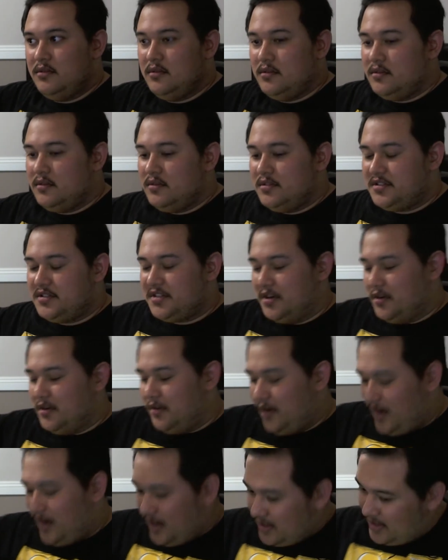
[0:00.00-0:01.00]

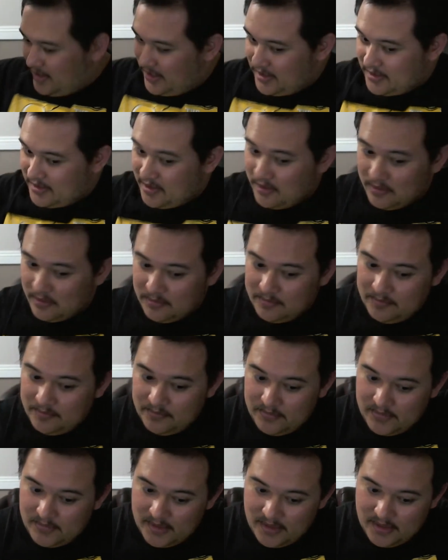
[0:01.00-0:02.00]
So, I, I don't know.
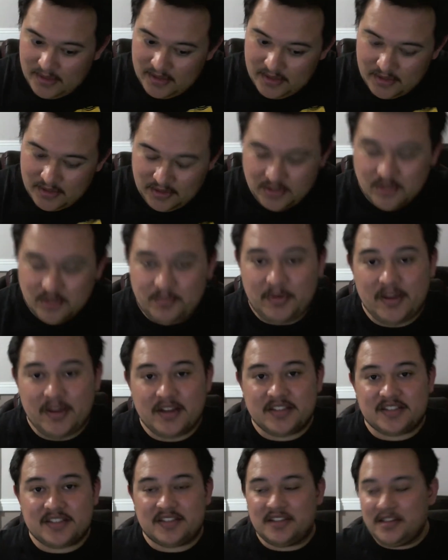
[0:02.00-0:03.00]
U P
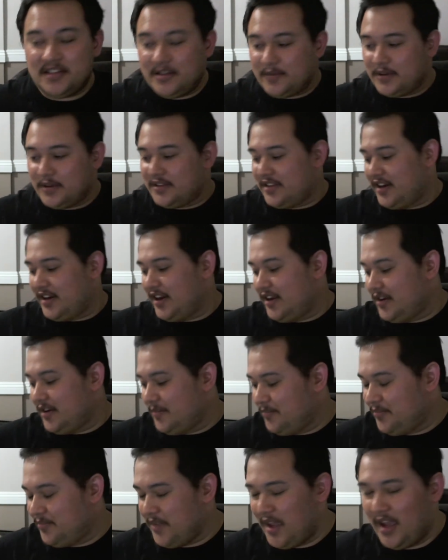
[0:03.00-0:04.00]
S delivered today,
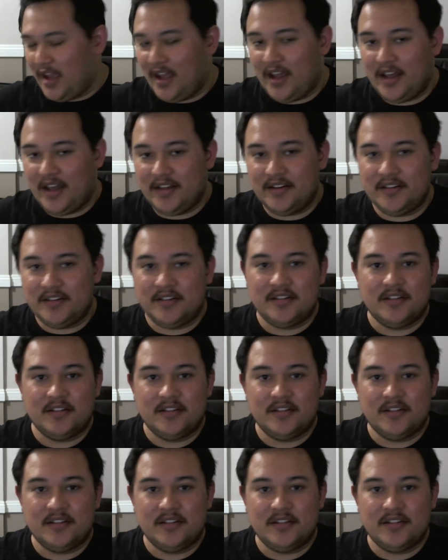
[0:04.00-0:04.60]
and...